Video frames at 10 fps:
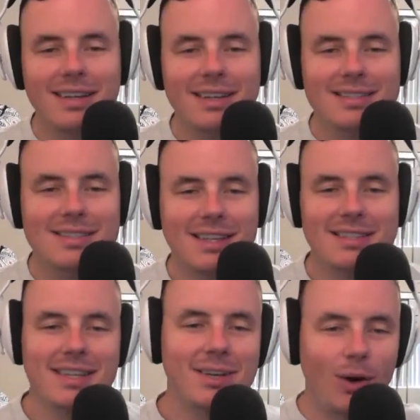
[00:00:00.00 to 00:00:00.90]

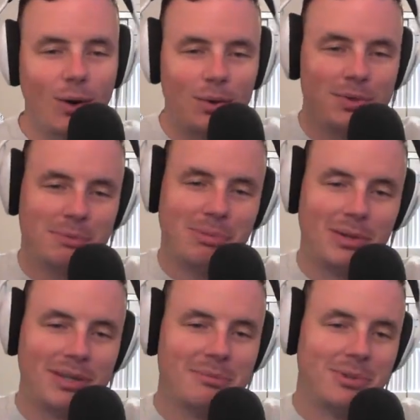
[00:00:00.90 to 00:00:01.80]
it's like a whole
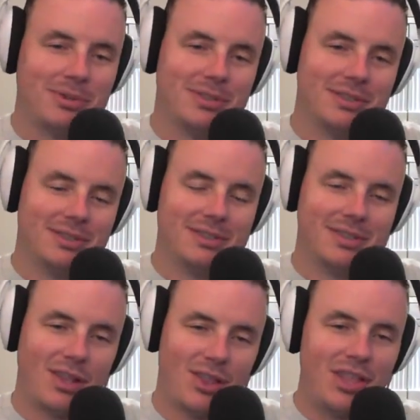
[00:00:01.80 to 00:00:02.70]
deployable
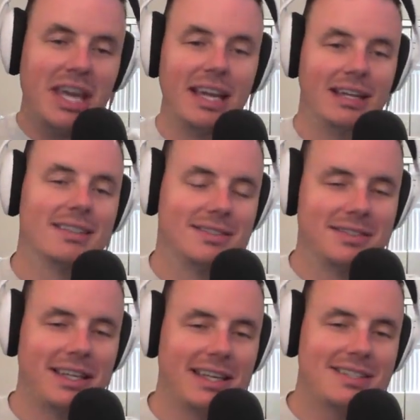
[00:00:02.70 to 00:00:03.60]
thing.
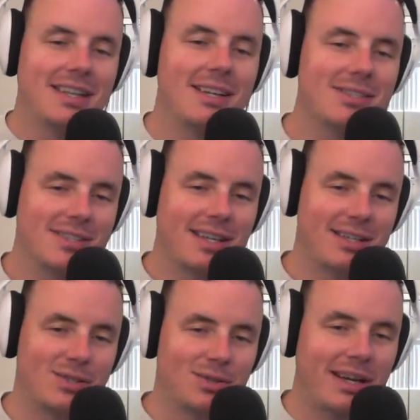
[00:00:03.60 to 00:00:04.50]
Like, it's not just like a
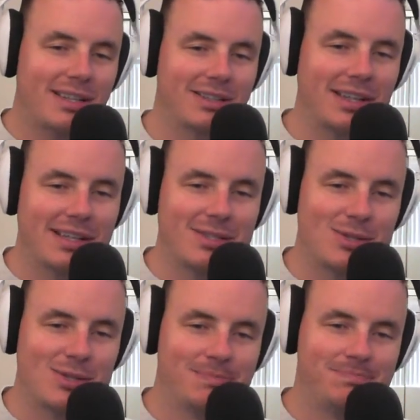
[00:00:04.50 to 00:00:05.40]
trailer hitch.
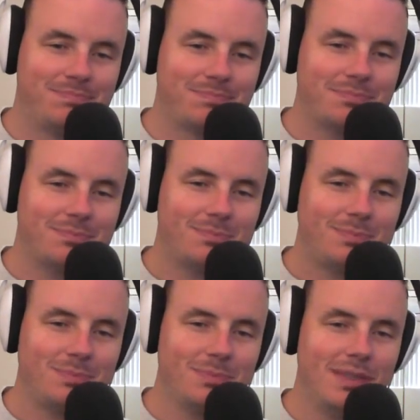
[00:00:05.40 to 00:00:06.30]

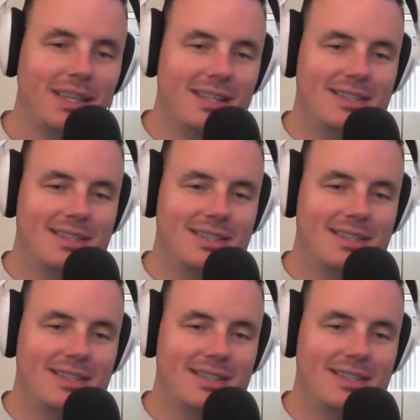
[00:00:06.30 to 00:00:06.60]
It's